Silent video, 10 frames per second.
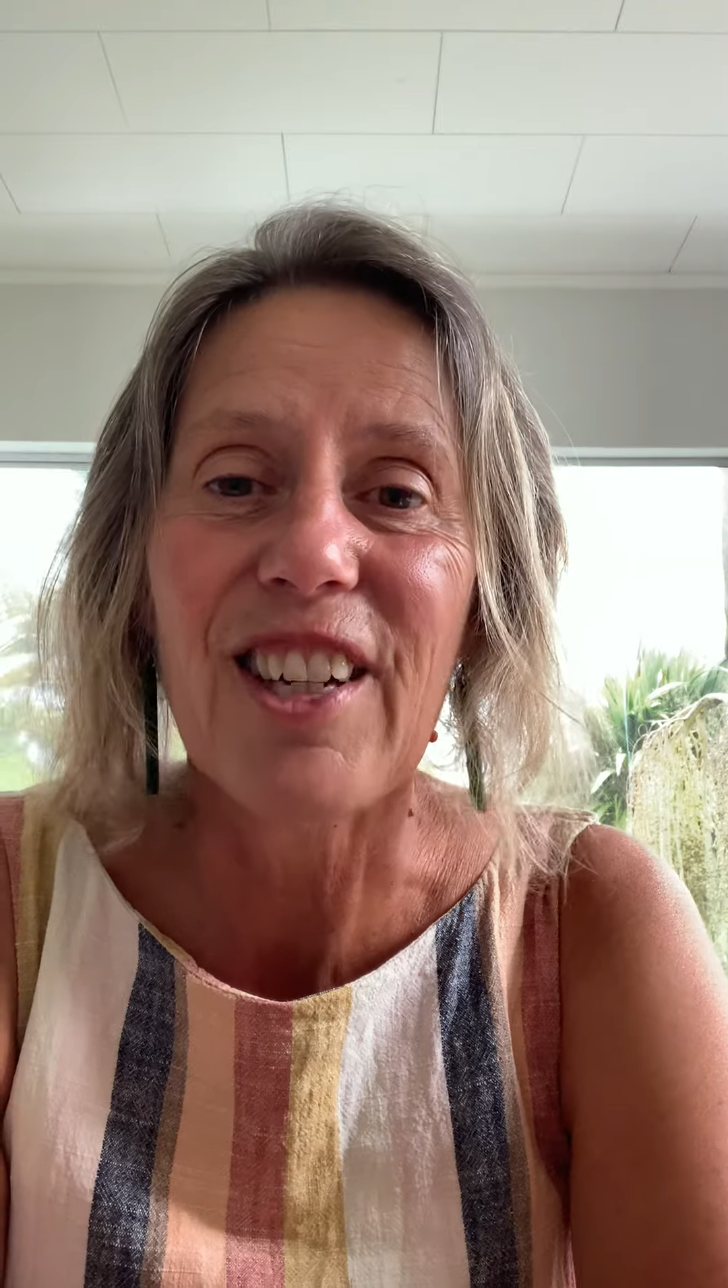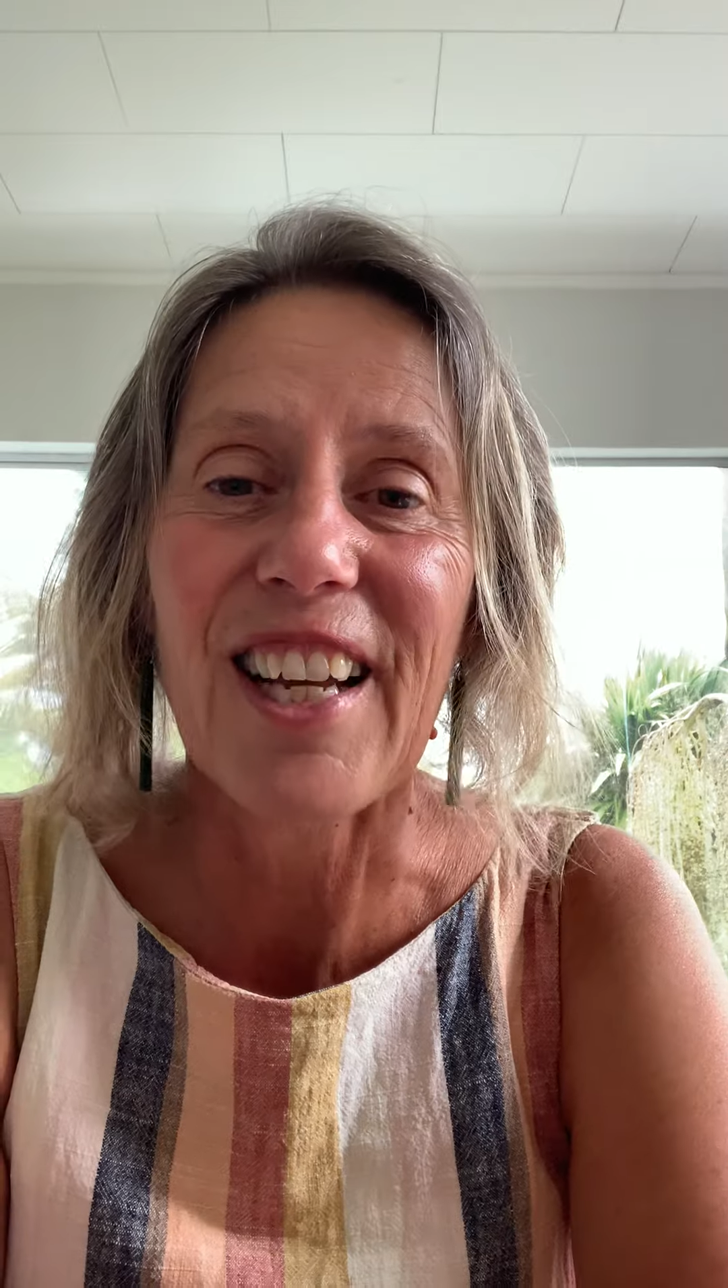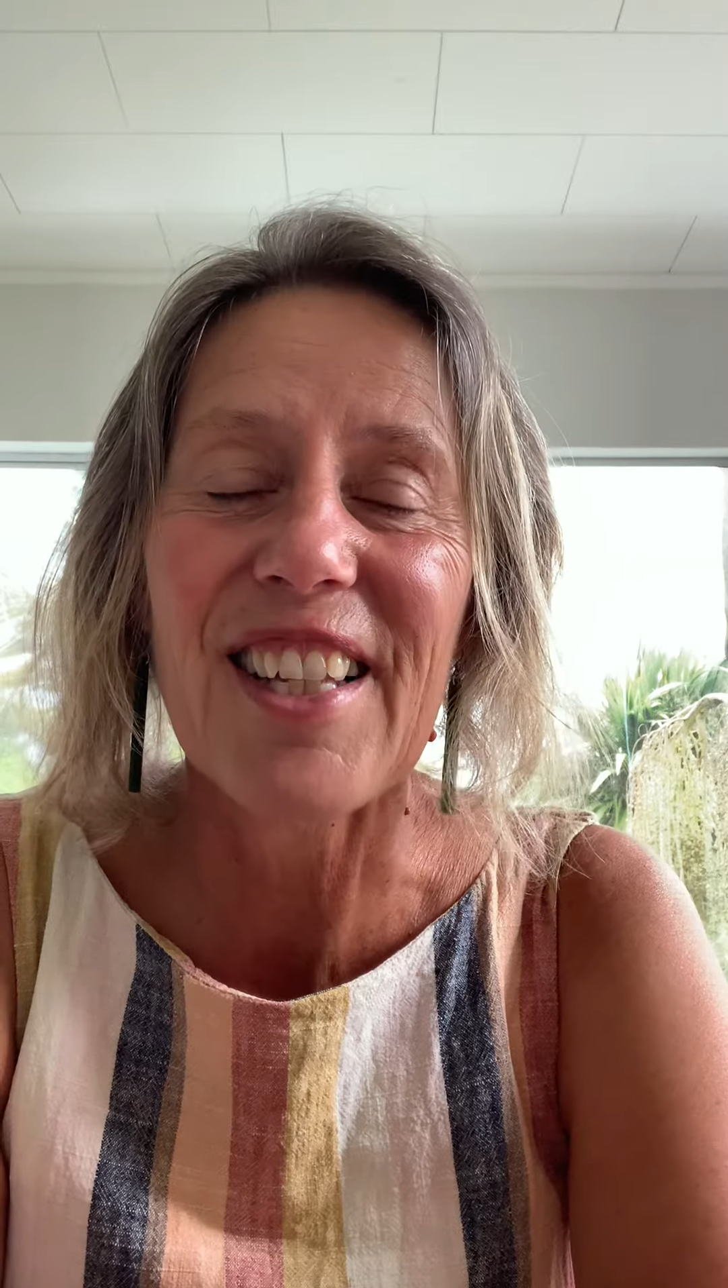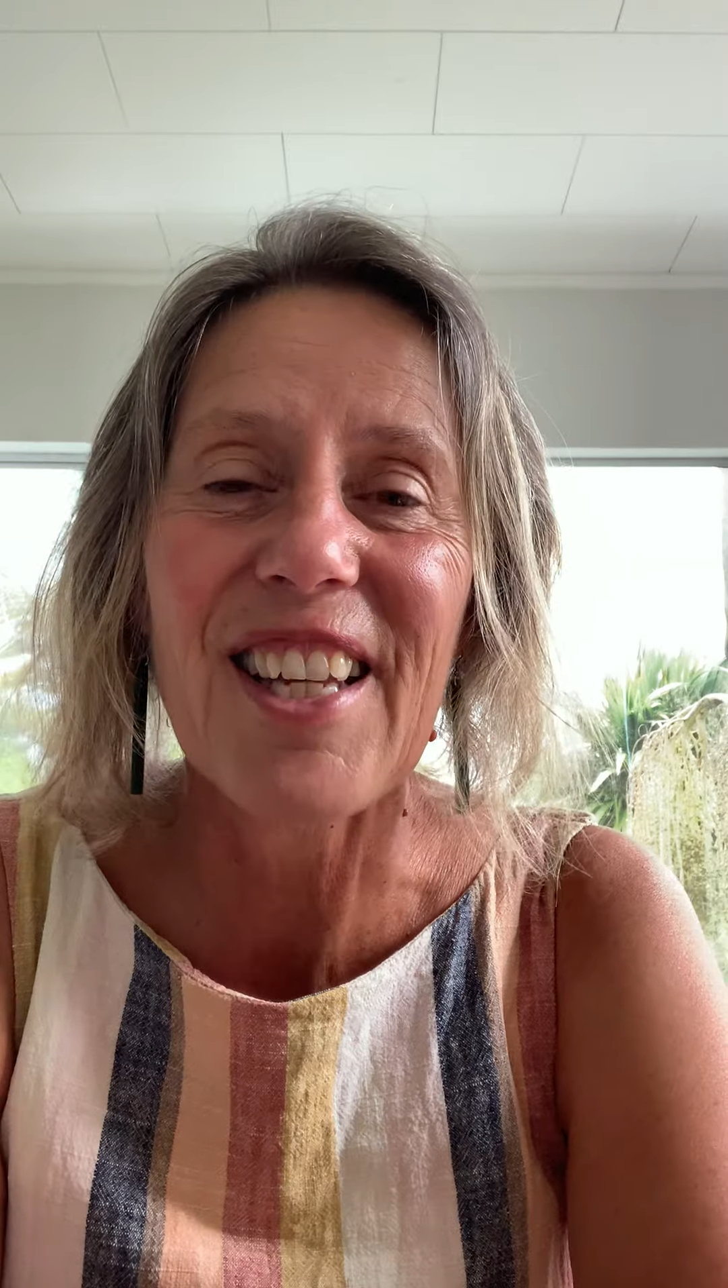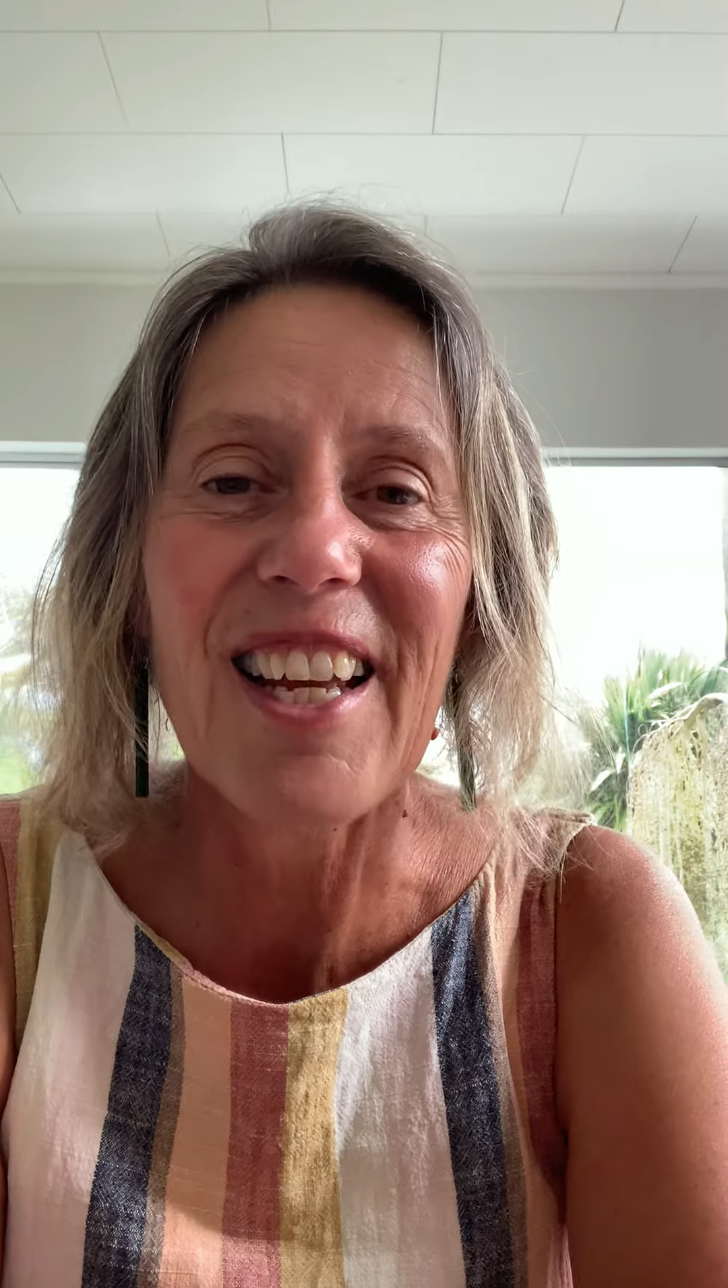
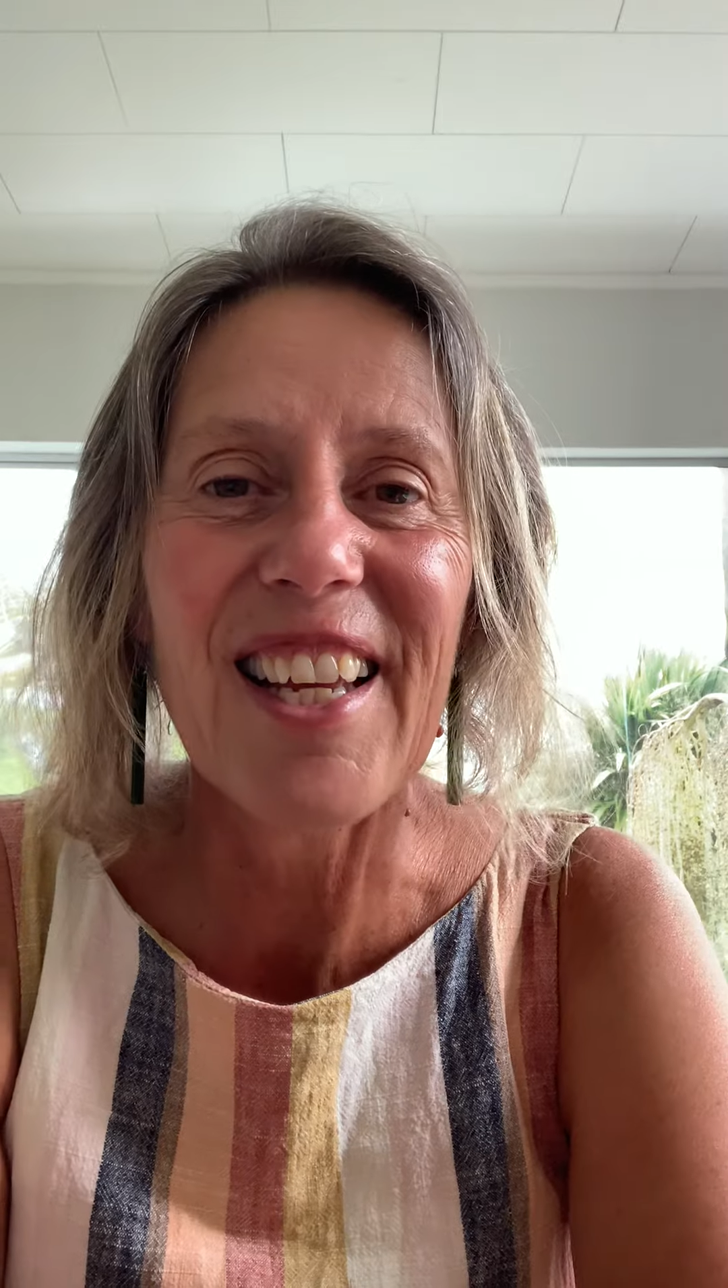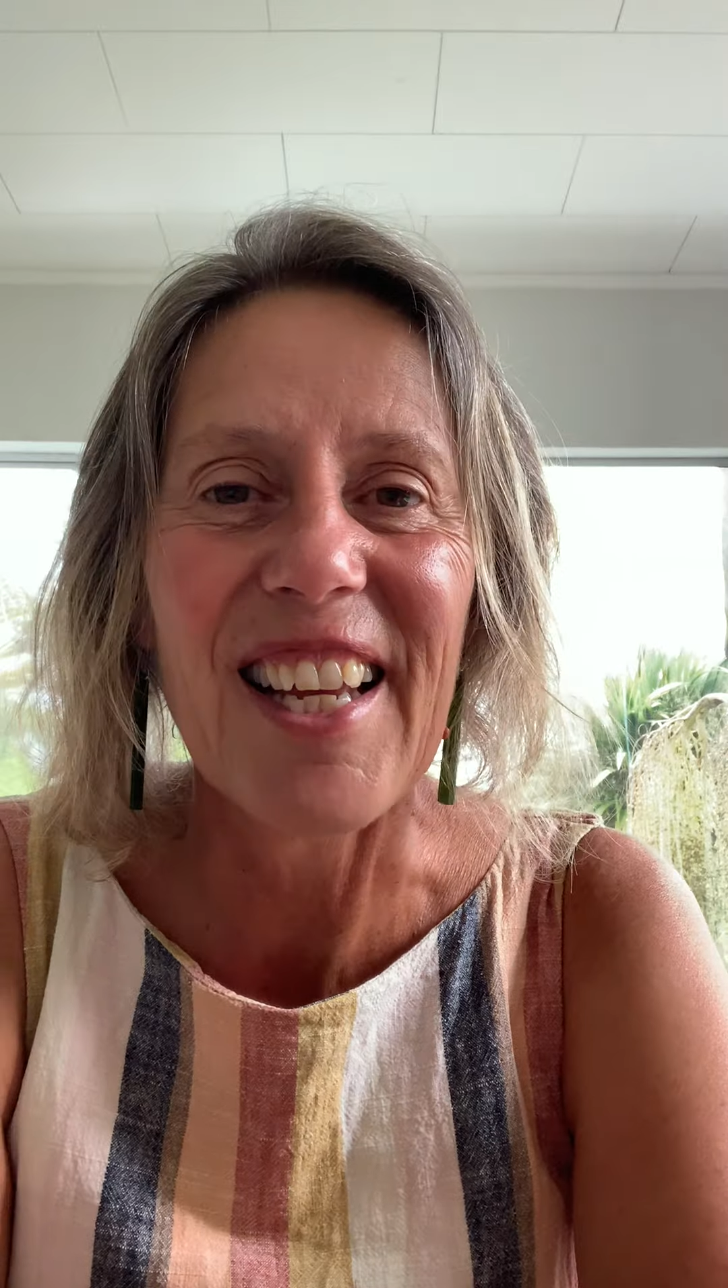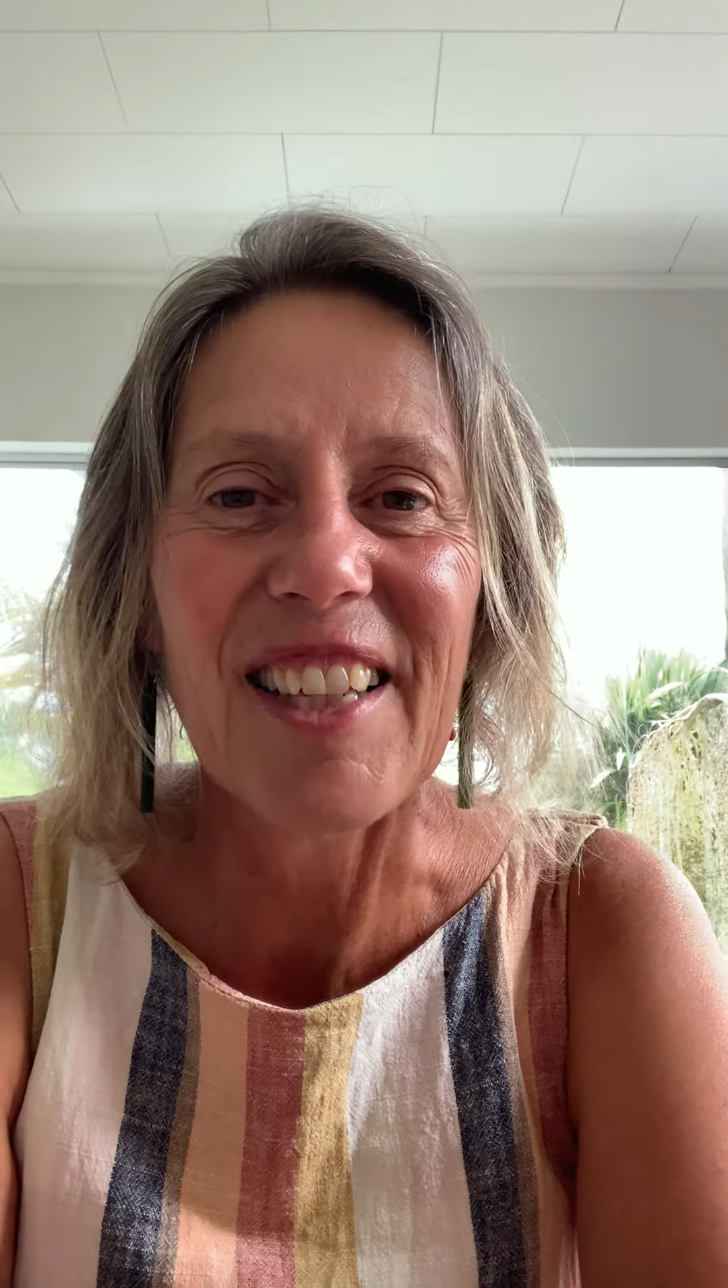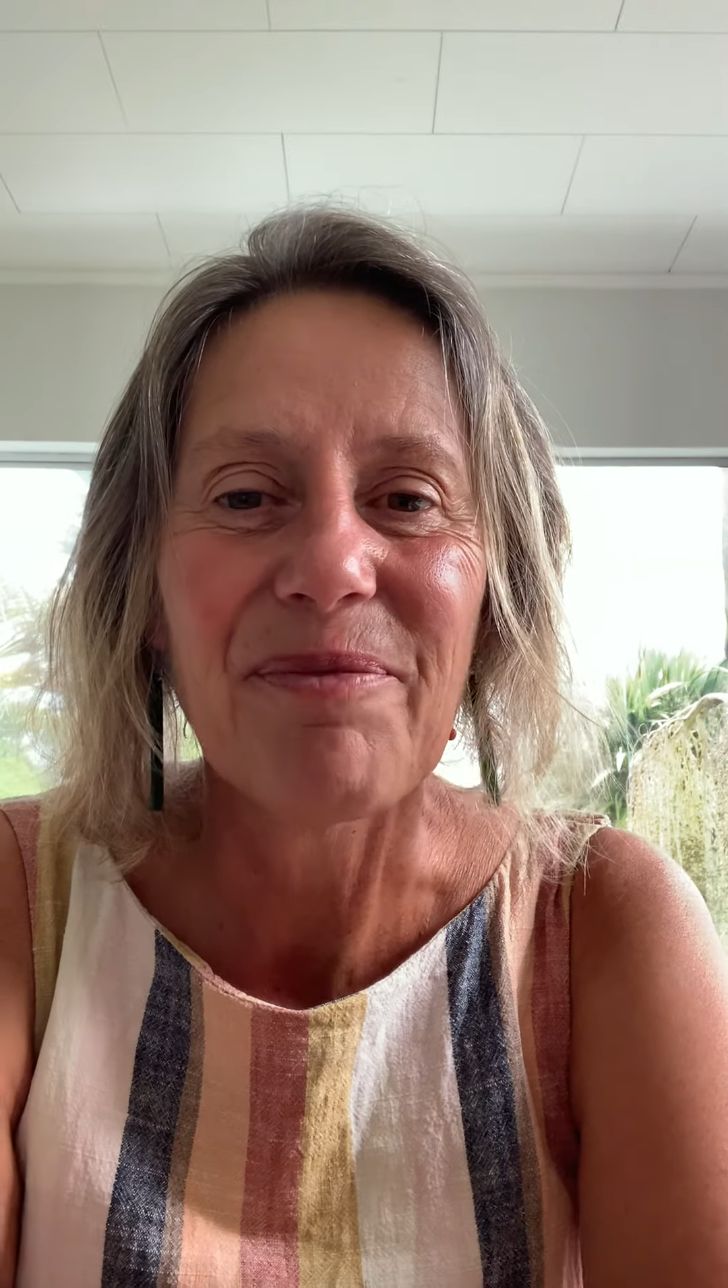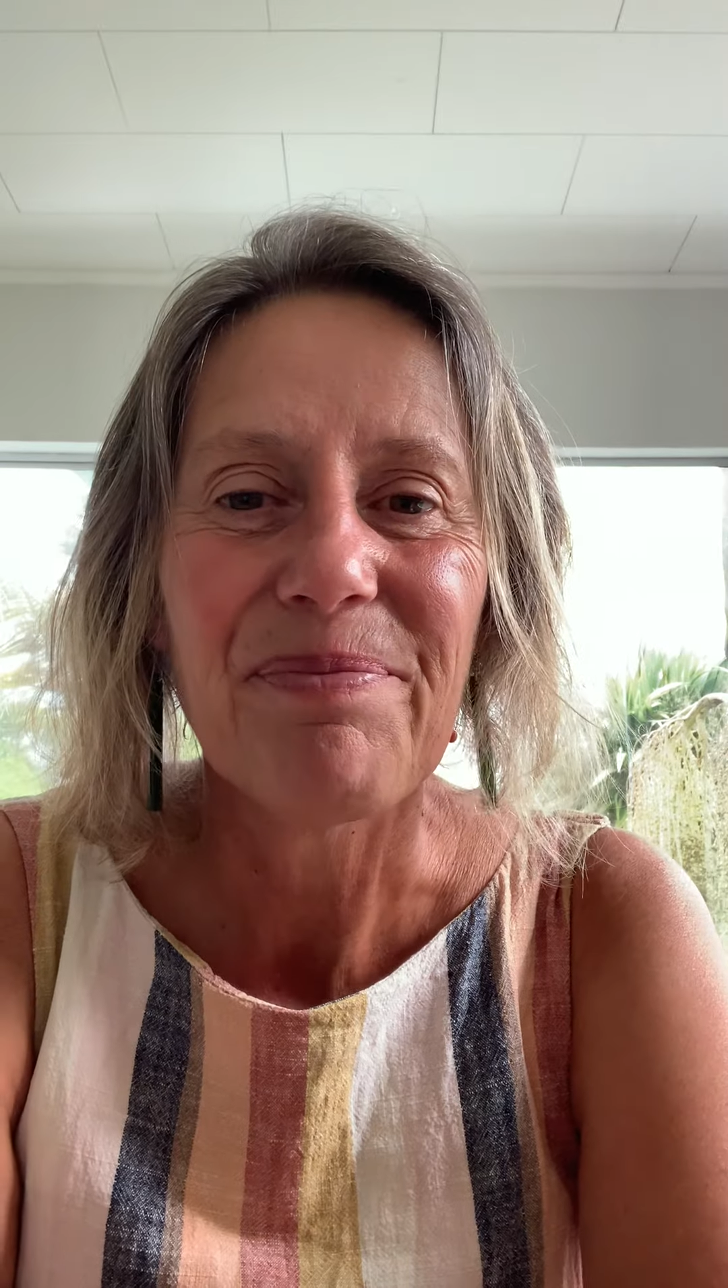rangatahi